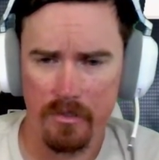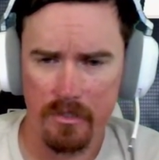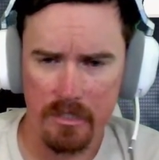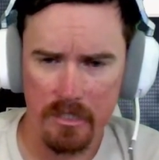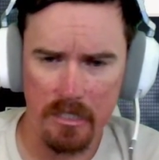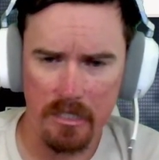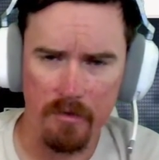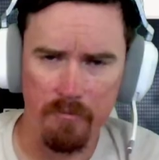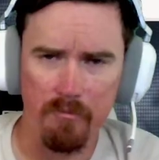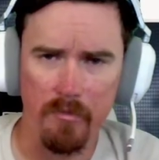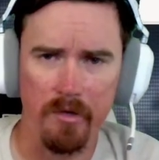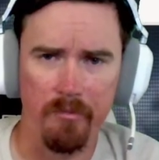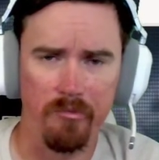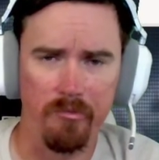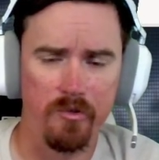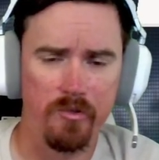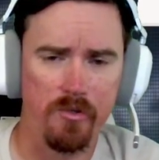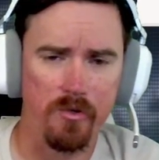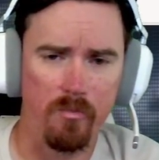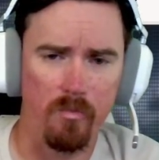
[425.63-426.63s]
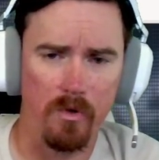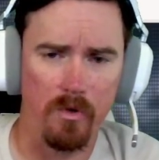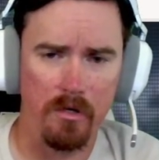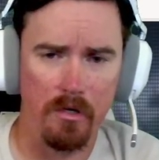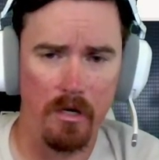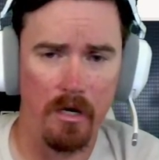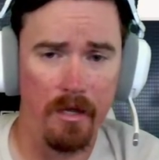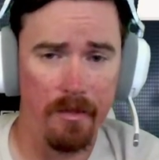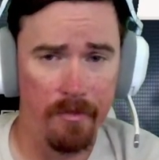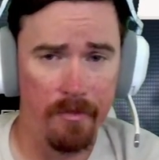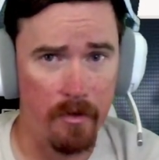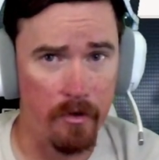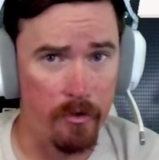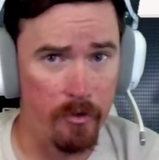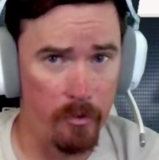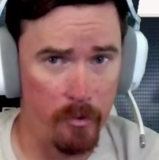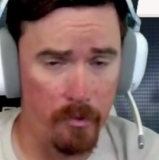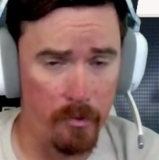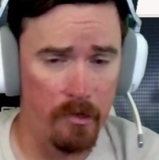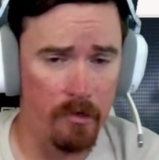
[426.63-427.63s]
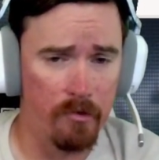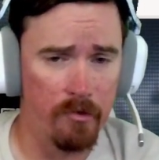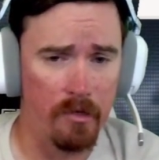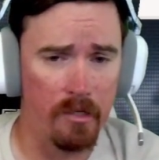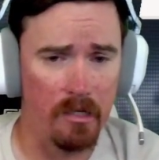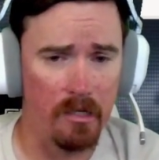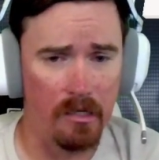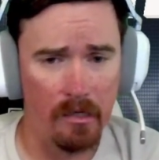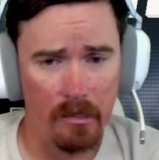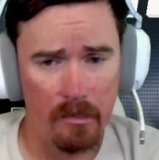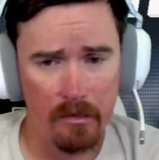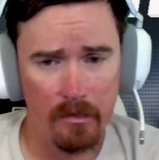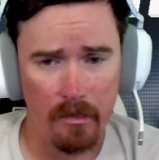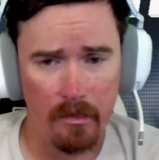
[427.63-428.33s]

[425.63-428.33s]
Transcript: team members and whatnot, they're doing their thing,